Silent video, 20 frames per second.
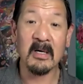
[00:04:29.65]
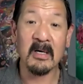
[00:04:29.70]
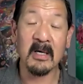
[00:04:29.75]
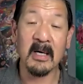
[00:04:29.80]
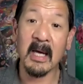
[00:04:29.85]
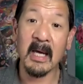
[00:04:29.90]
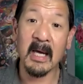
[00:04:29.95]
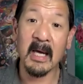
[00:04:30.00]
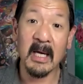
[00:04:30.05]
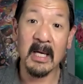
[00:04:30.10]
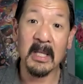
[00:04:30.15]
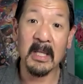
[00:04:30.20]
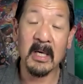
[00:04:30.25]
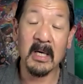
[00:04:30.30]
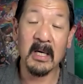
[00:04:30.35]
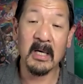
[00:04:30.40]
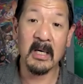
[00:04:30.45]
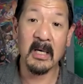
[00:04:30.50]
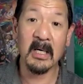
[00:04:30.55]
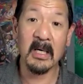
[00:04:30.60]
and
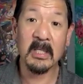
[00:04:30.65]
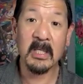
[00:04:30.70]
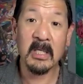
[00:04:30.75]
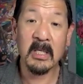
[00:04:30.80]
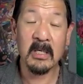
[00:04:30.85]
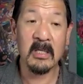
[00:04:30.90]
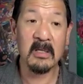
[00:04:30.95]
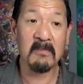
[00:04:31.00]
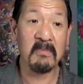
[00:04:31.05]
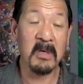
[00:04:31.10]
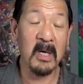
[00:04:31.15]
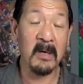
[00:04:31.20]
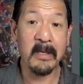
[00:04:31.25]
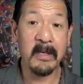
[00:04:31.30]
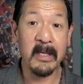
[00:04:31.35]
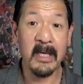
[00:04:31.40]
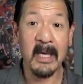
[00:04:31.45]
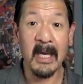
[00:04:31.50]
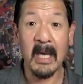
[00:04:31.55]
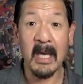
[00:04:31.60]
until probably
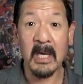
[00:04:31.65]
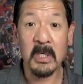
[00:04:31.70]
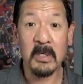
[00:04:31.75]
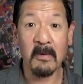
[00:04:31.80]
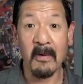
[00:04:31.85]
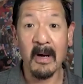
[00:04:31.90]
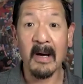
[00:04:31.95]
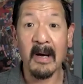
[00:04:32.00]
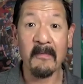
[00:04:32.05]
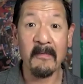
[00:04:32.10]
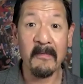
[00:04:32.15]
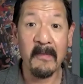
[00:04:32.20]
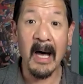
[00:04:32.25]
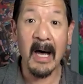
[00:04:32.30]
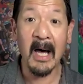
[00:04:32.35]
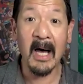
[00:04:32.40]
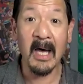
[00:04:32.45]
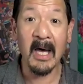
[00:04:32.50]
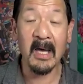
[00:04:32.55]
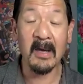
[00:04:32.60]
the age around
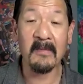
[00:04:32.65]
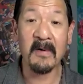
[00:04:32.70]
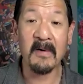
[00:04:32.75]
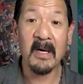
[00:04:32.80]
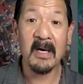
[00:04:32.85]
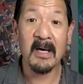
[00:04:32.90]
5,